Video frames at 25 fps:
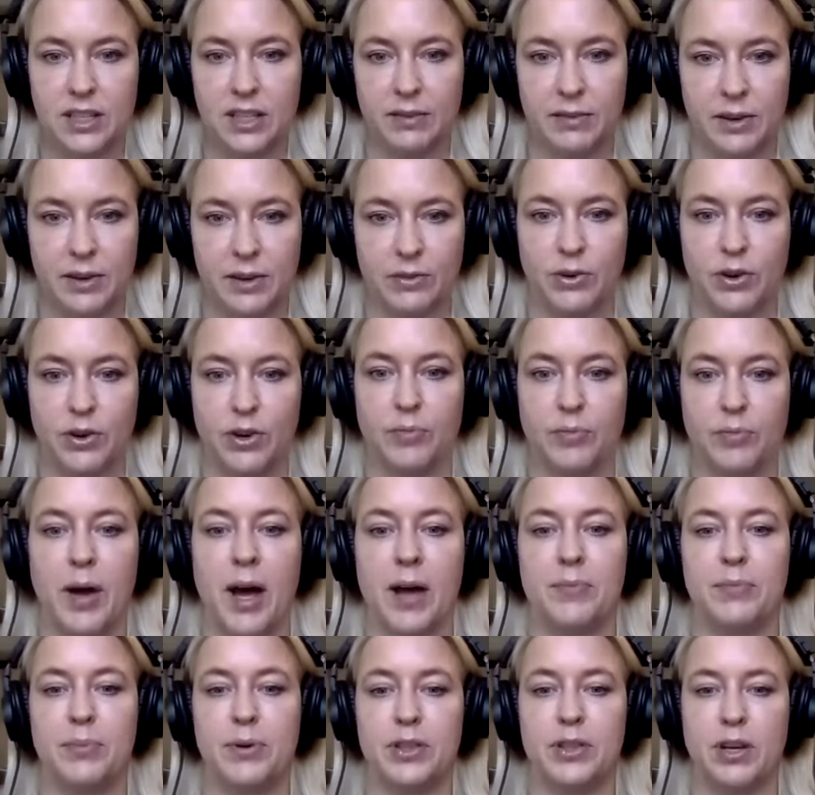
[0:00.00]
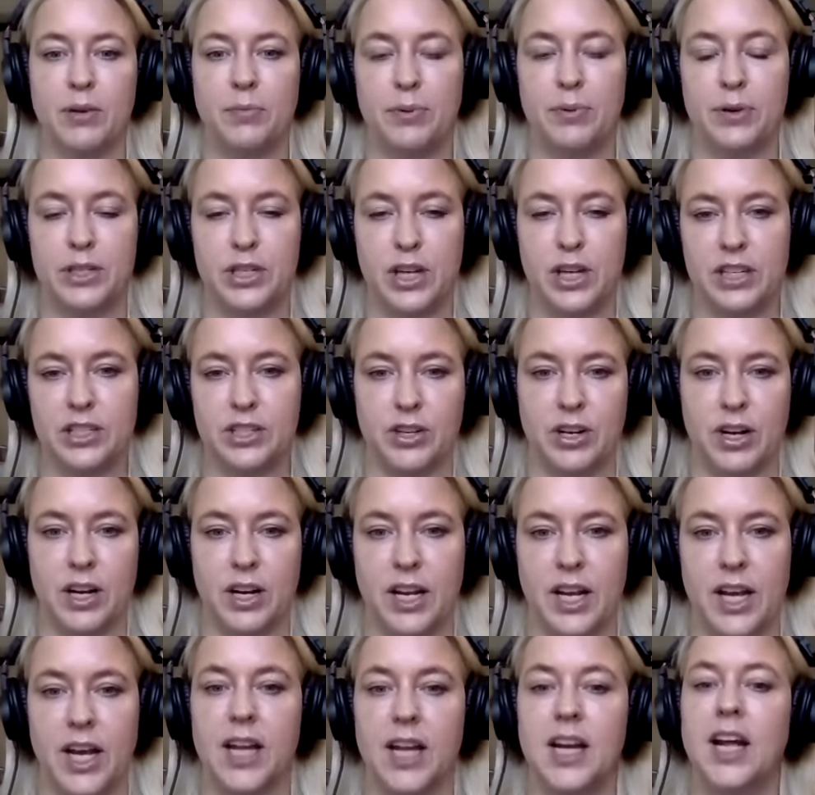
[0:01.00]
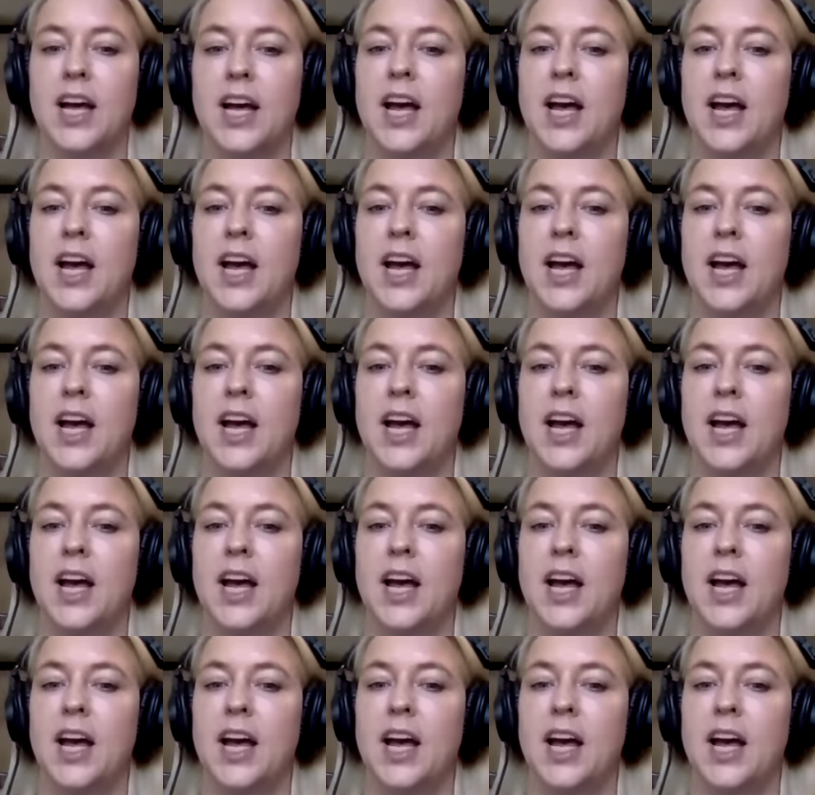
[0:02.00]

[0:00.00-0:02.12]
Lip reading: the living room and put their projector on it.